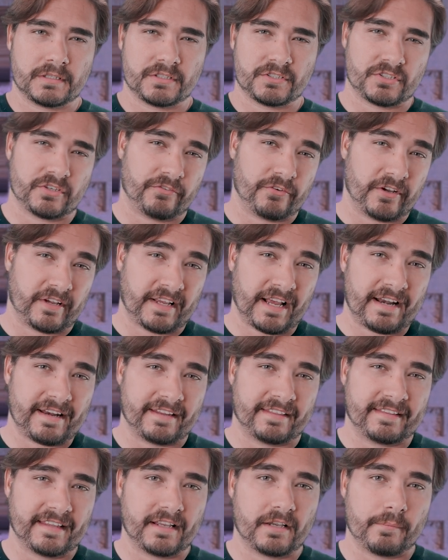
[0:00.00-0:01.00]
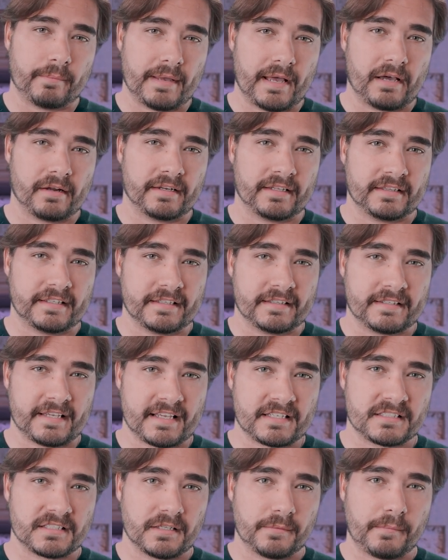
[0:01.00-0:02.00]
So if you kind of think about it, the
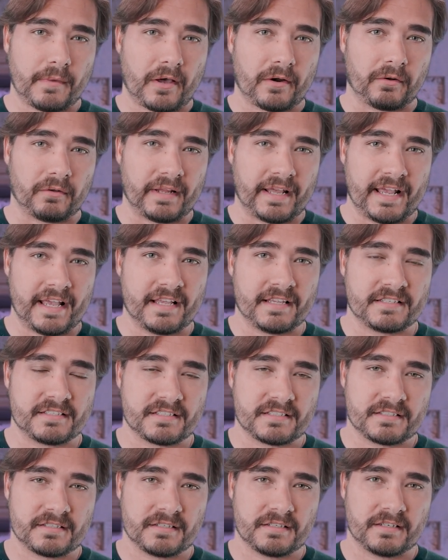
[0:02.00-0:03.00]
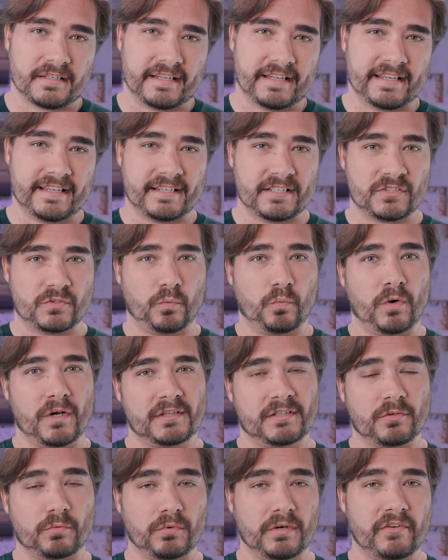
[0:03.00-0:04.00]
Tesla Model S is
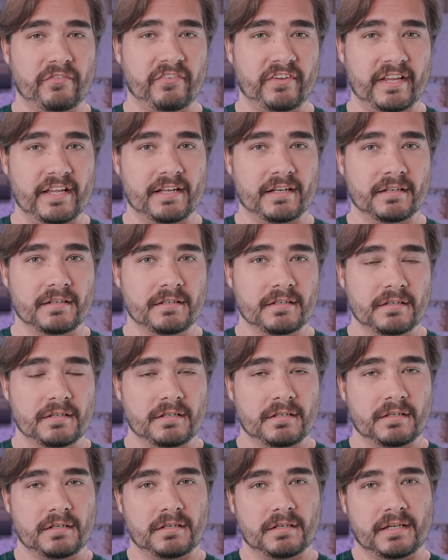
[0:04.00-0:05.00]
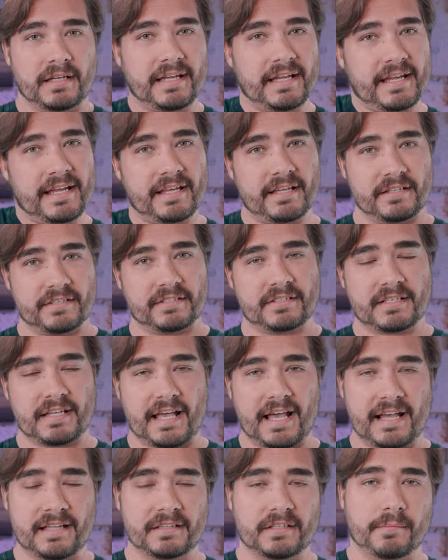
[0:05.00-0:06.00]
what the Rivian is
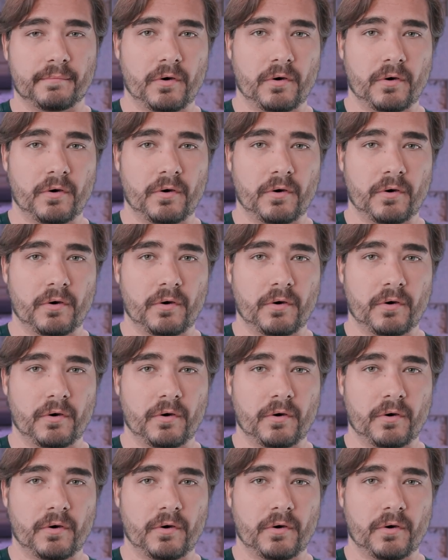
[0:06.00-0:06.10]
at the